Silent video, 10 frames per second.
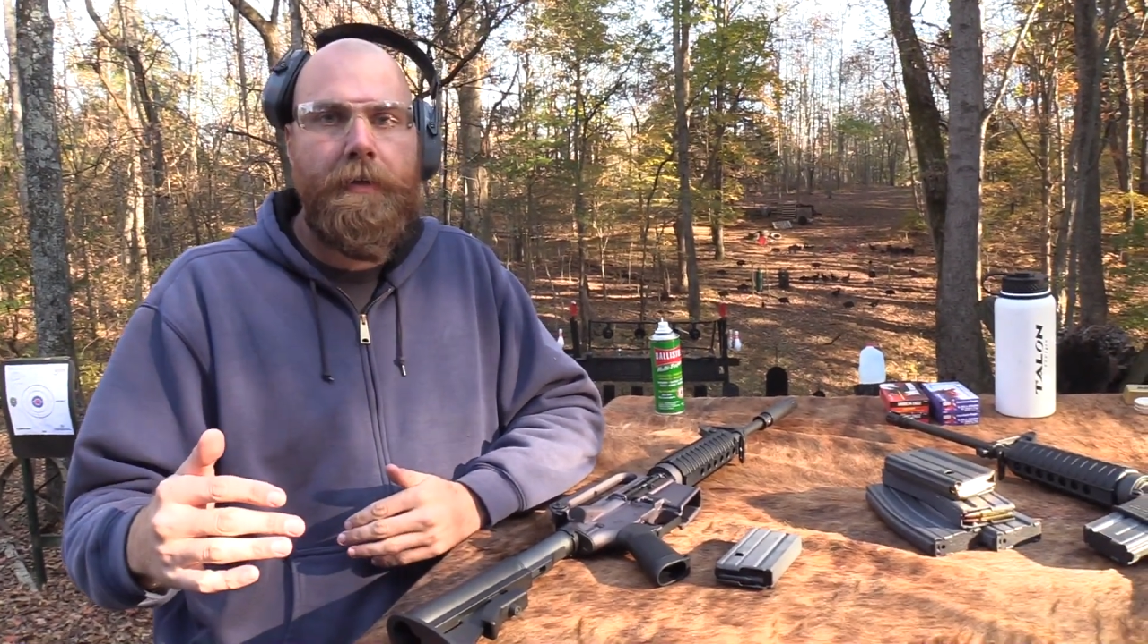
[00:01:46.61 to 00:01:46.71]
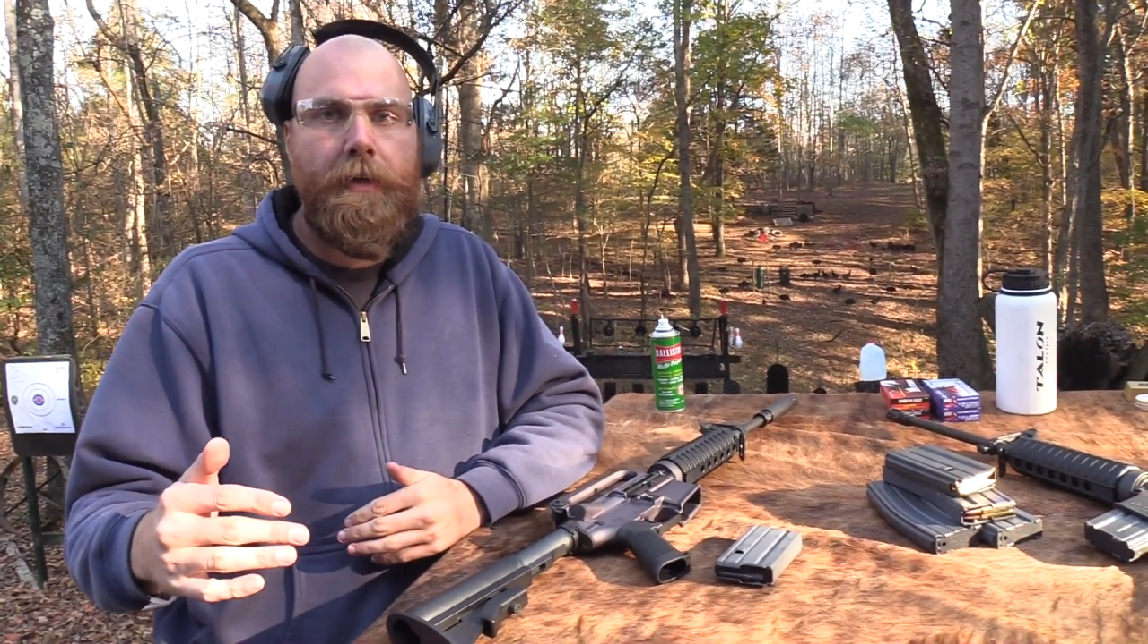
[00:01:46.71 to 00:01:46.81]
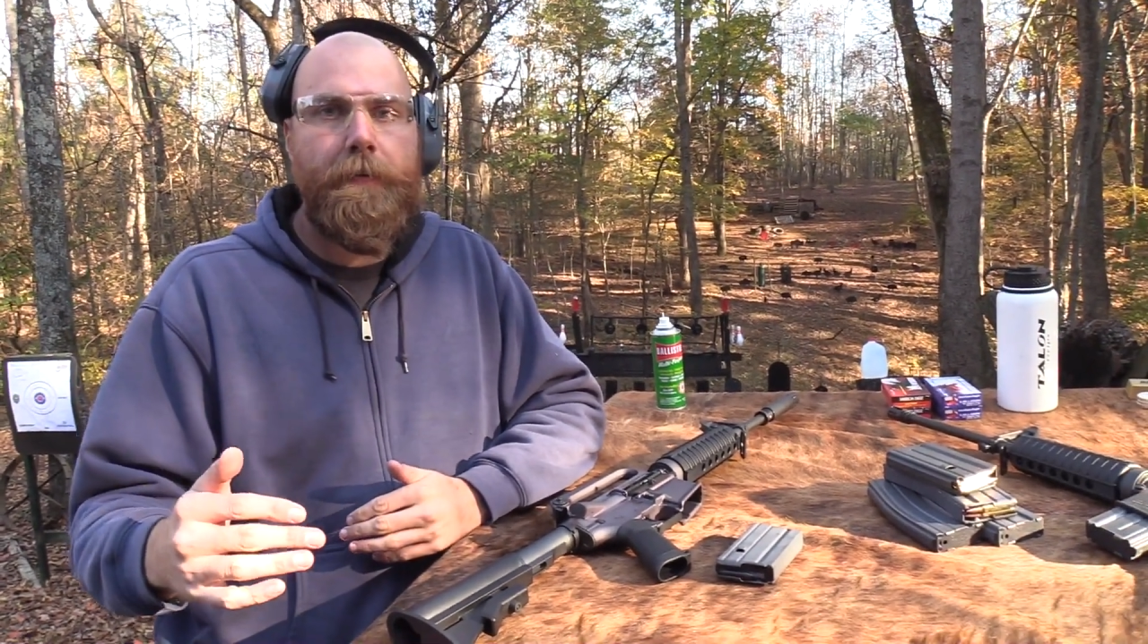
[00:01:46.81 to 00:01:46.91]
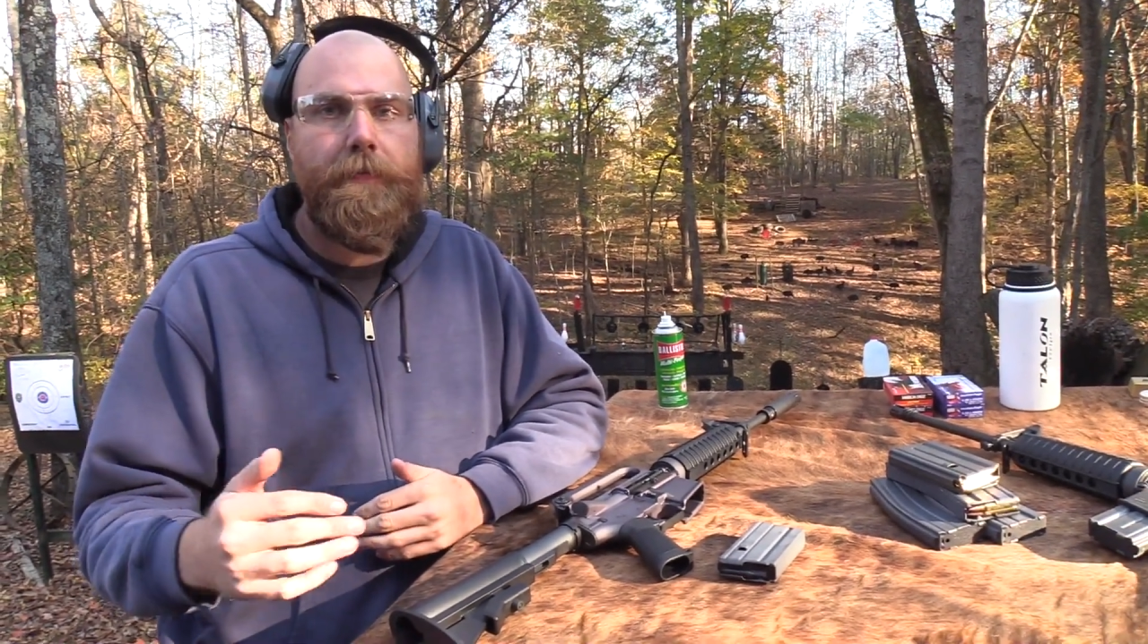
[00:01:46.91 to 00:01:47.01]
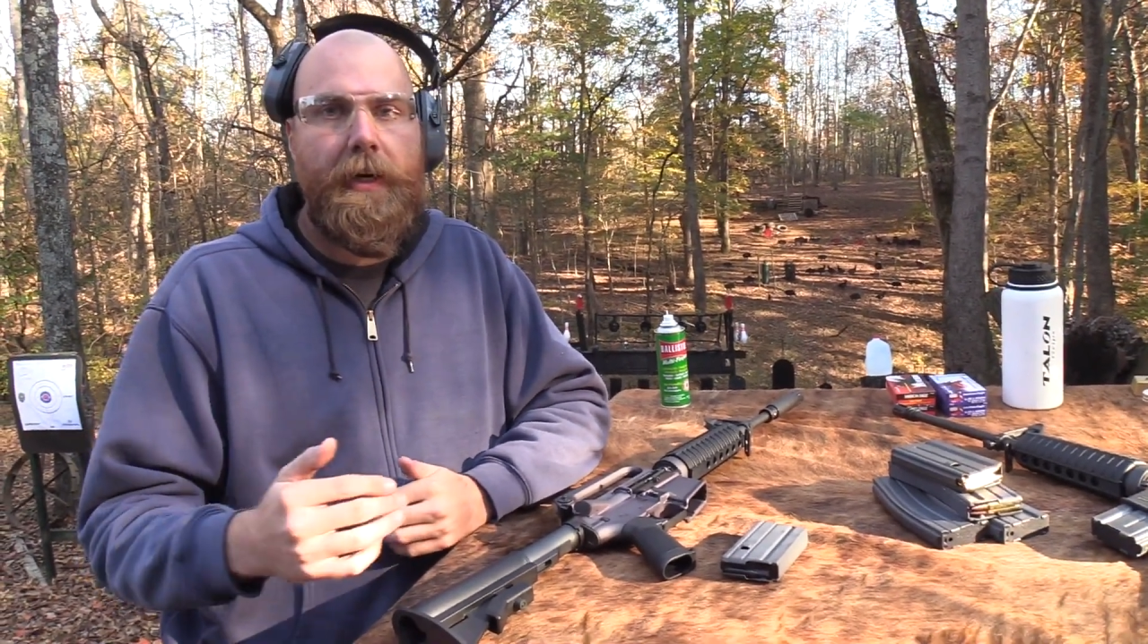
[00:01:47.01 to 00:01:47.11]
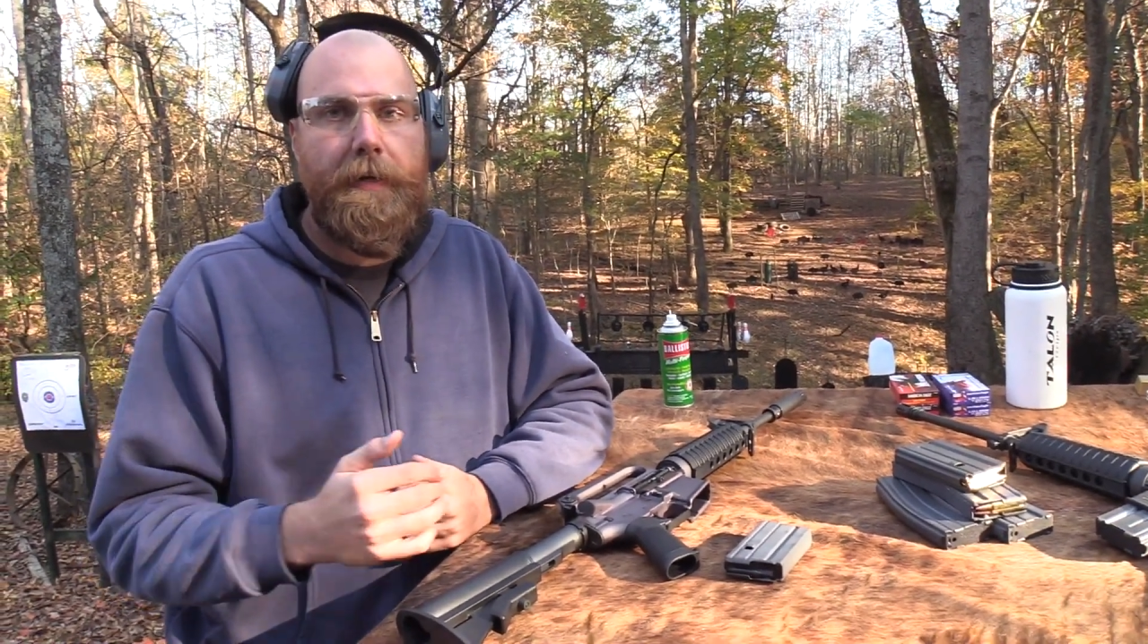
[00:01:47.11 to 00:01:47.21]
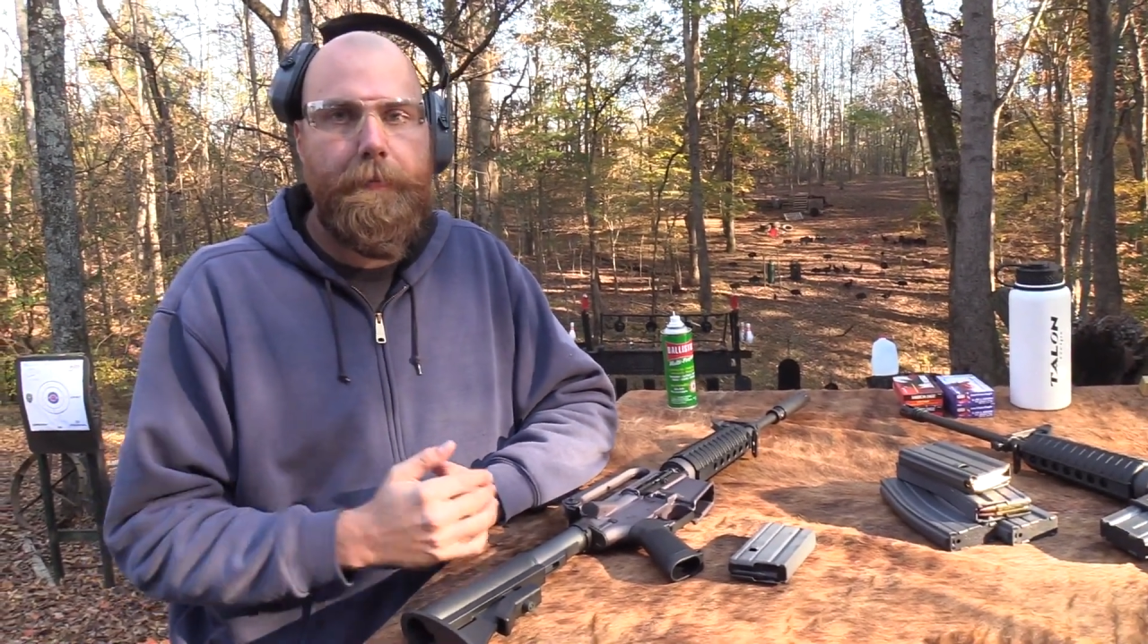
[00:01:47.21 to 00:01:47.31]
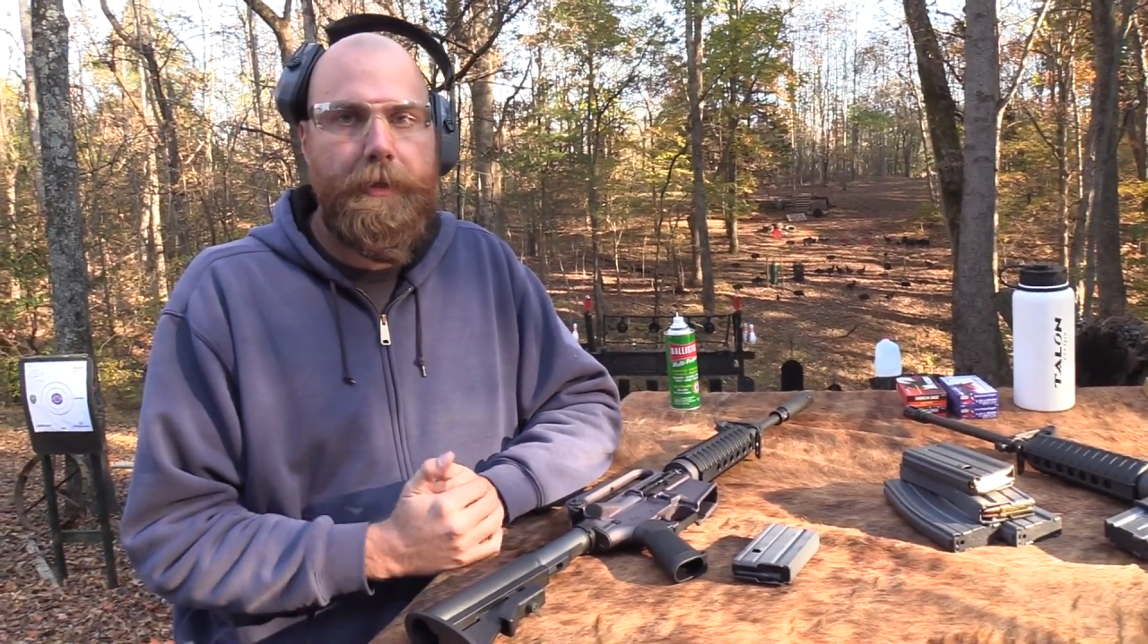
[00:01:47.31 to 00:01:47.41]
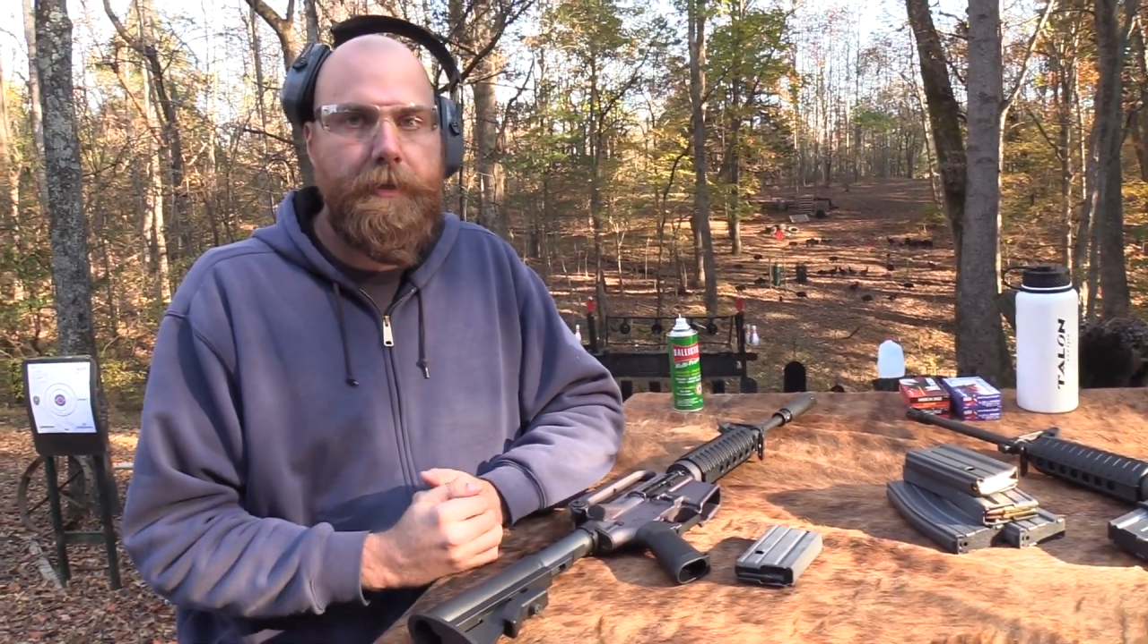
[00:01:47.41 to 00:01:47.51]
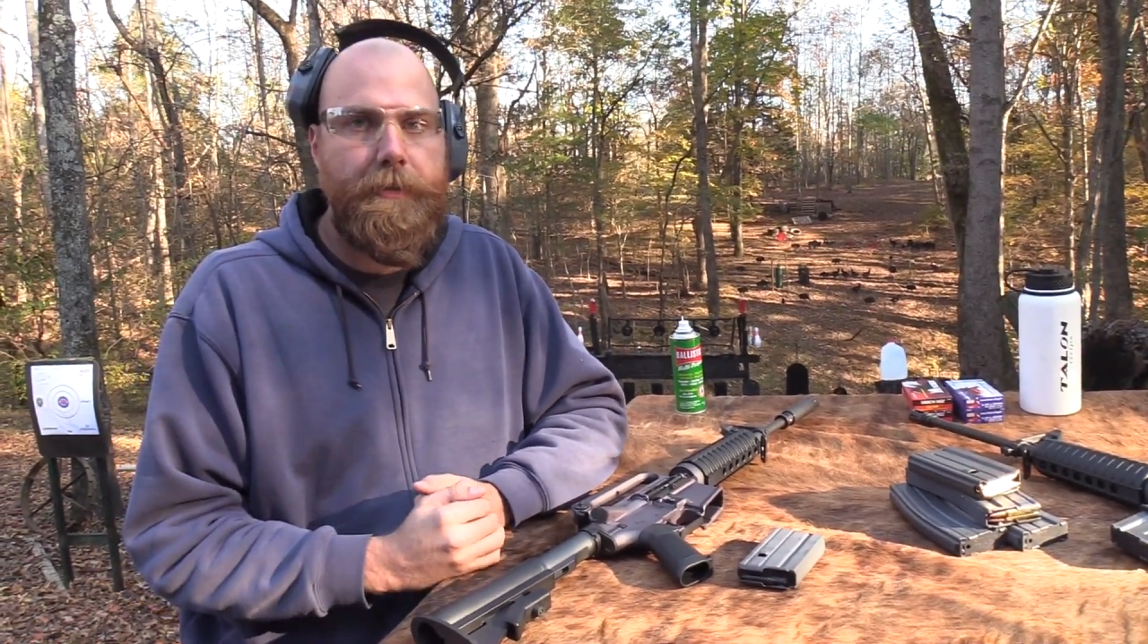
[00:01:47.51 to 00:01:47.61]
of that
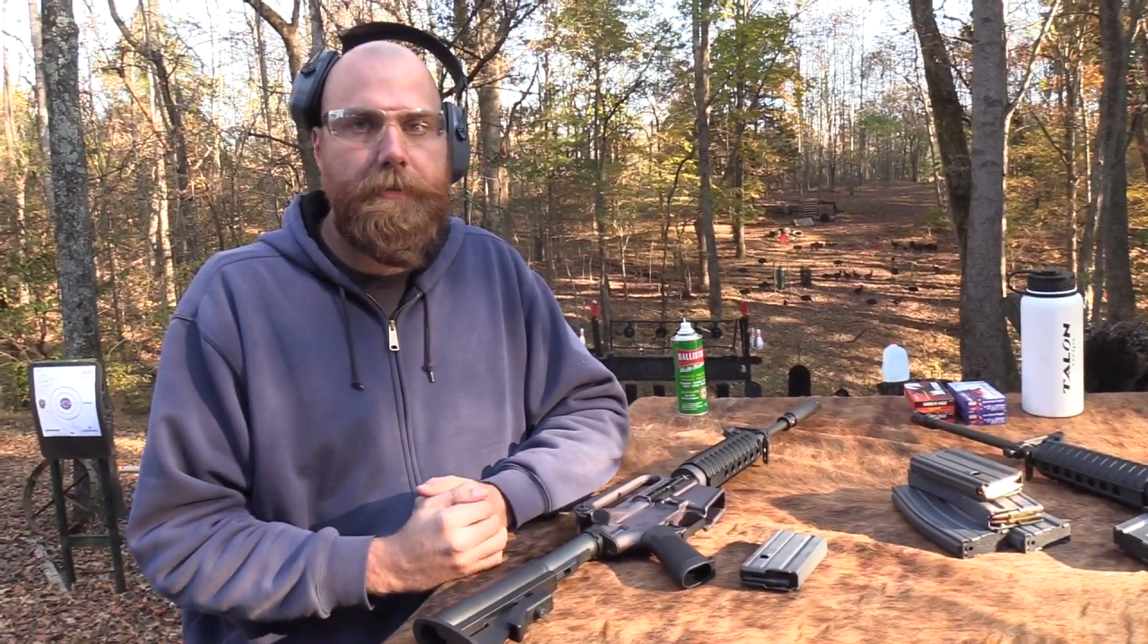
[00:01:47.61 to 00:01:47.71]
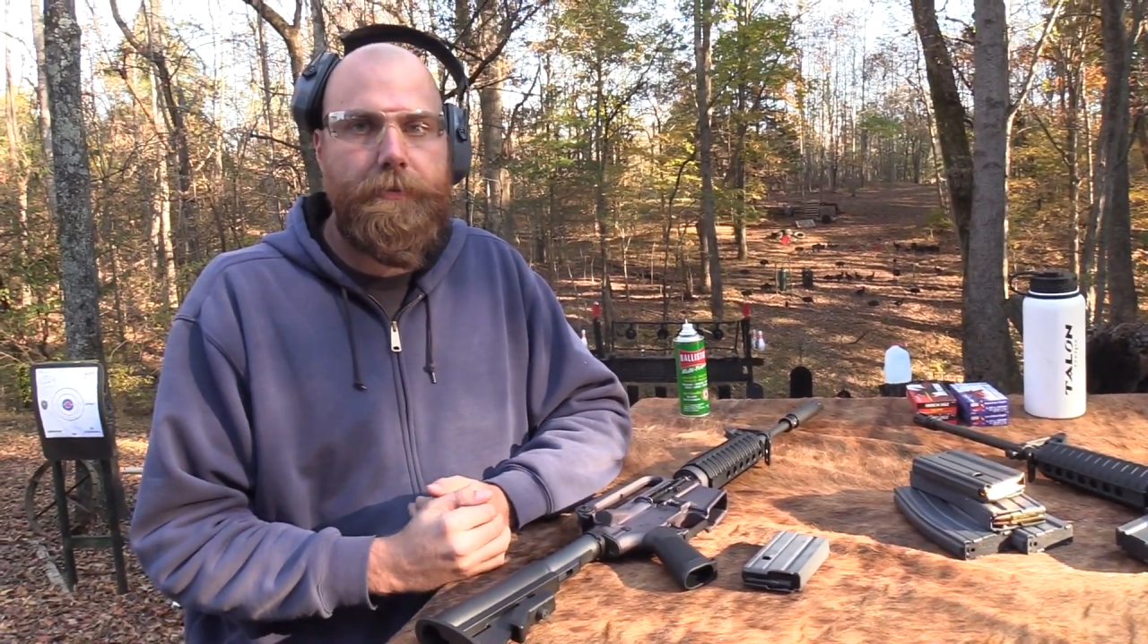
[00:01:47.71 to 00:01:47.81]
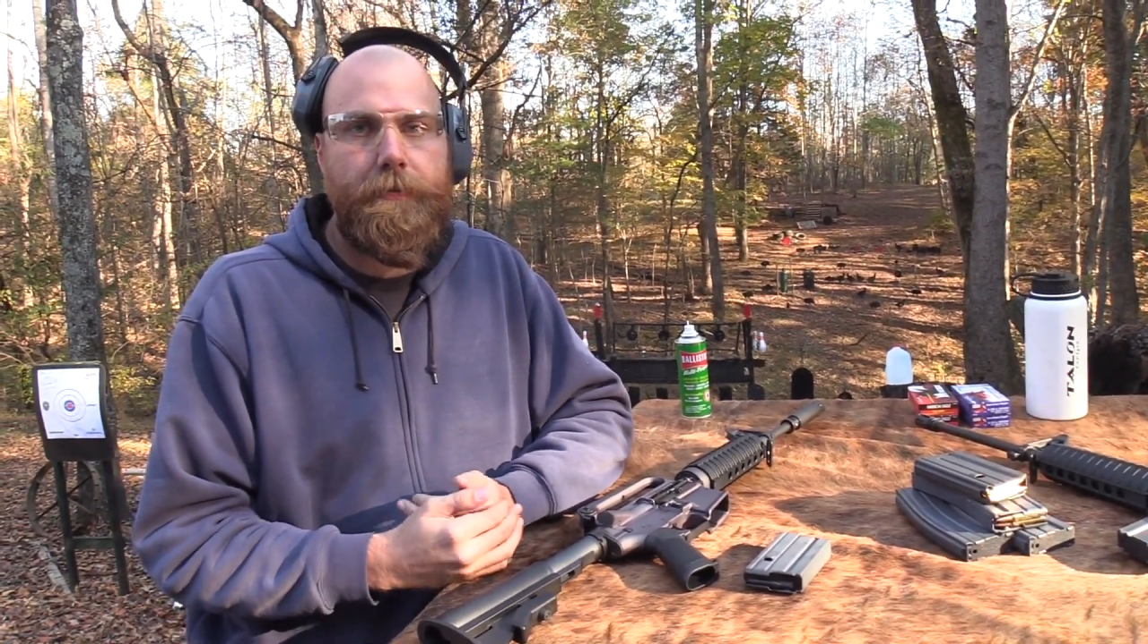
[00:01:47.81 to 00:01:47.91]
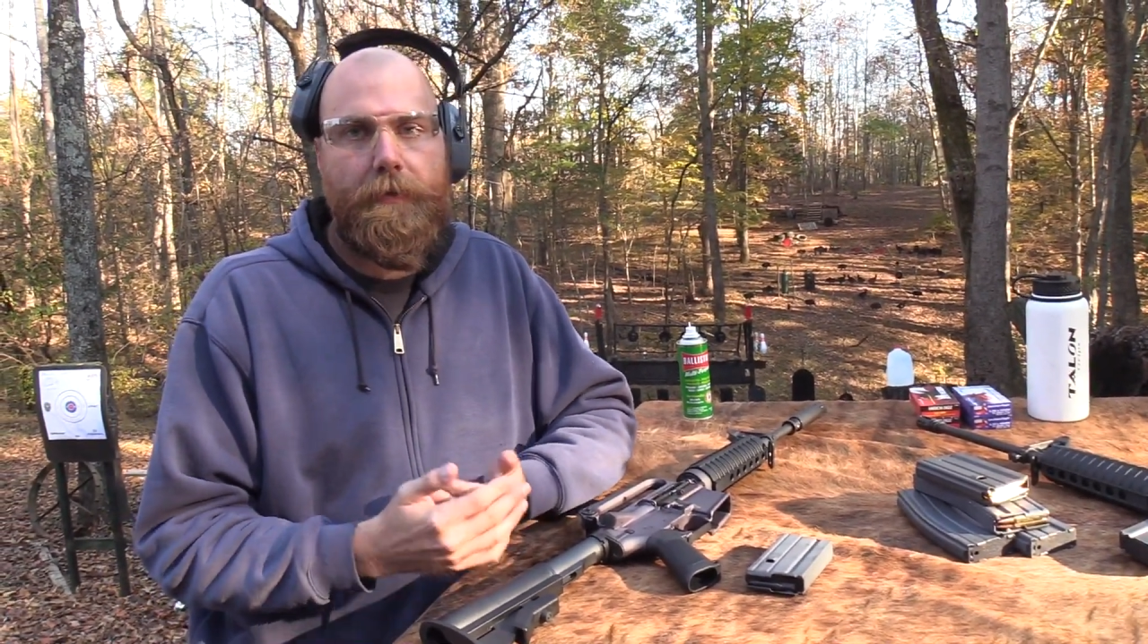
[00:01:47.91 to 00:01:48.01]
because